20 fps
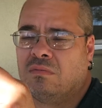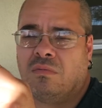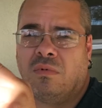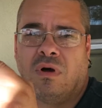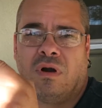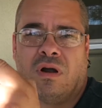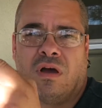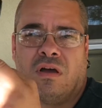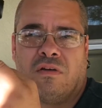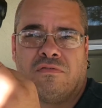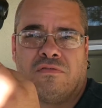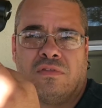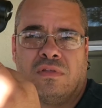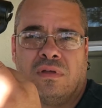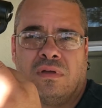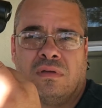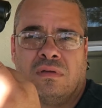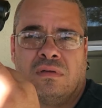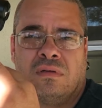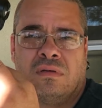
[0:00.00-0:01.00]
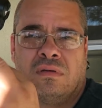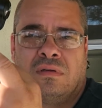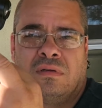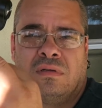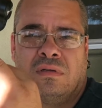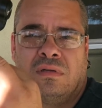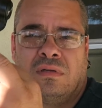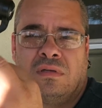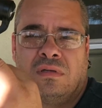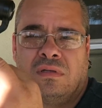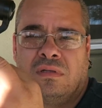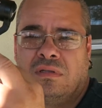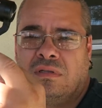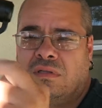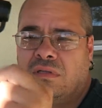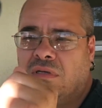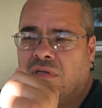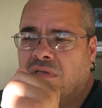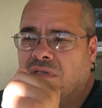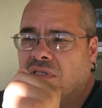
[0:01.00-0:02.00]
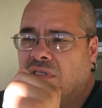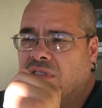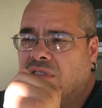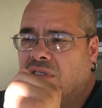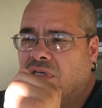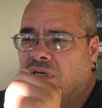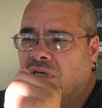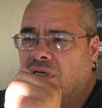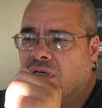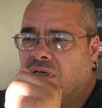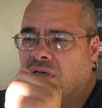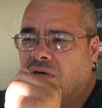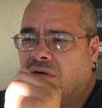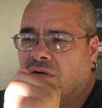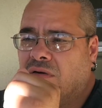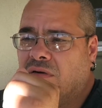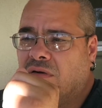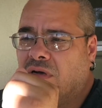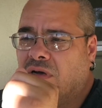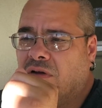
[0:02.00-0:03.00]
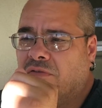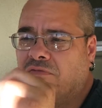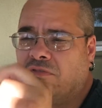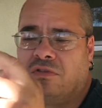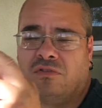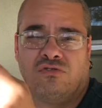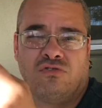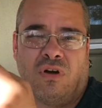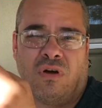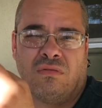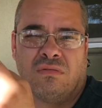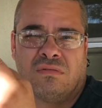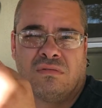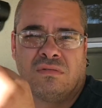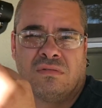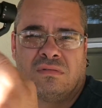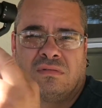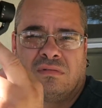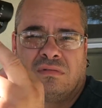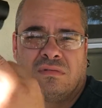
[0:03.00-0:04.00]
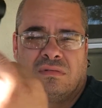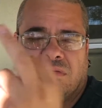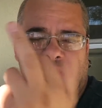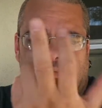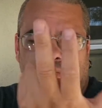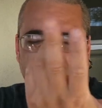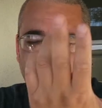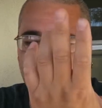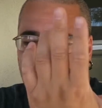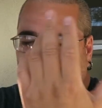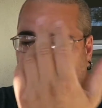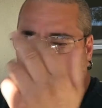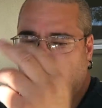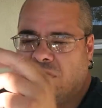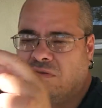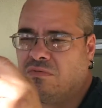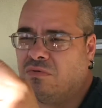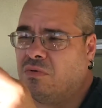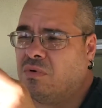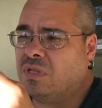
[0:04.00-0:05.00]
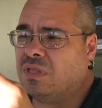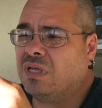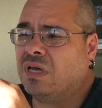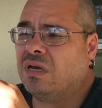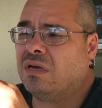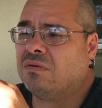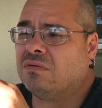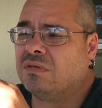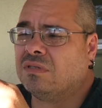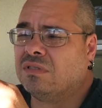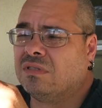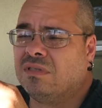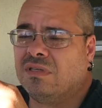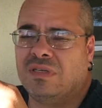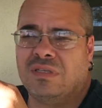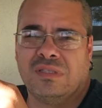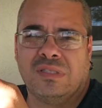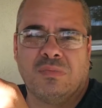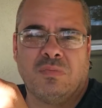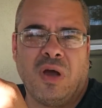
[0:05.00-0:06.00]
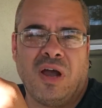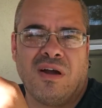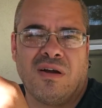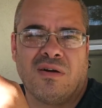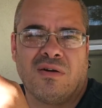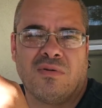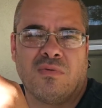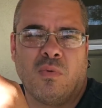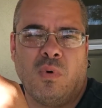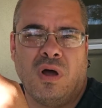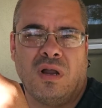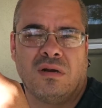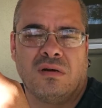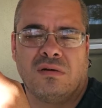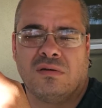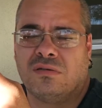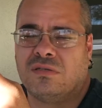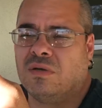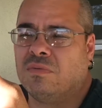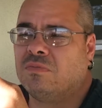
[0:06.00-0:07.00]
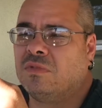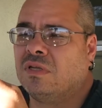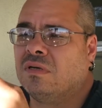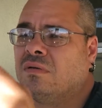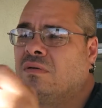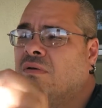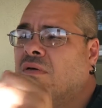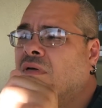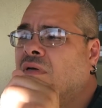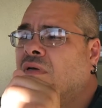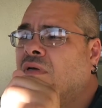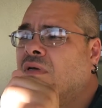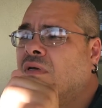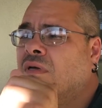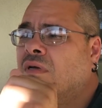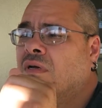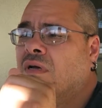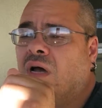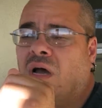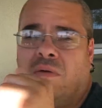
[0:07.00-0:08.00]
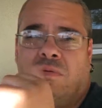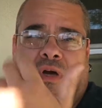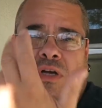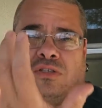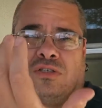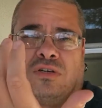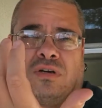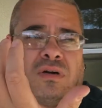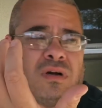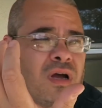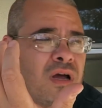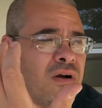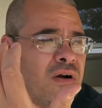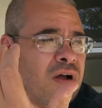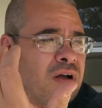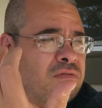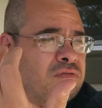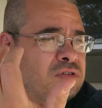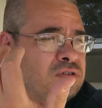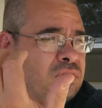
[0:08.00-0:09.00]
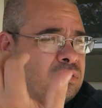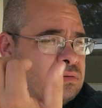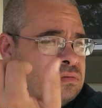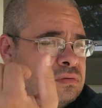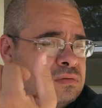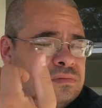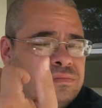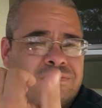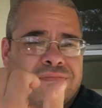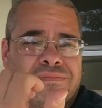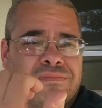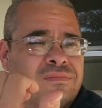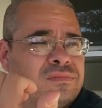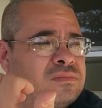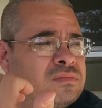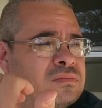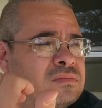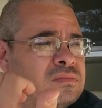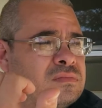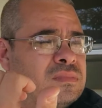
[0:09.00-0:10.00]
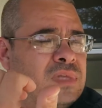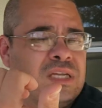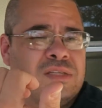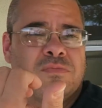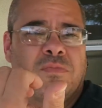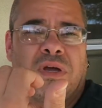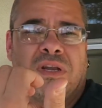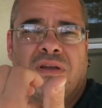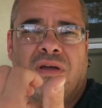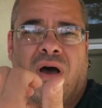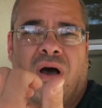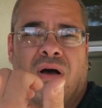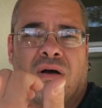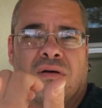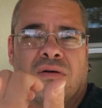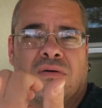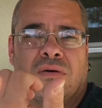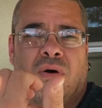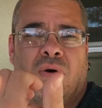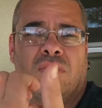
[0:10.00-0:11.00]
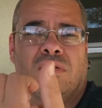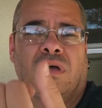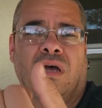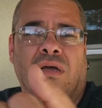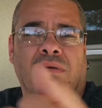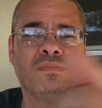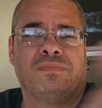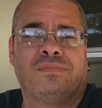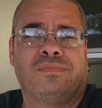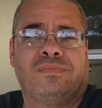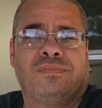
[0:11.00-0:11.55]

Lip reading: one off the DJ, or off the drone, whichever one that was, the Inspire one or something. I'm not sure. I don't have a drone. That's my dog. Hold on.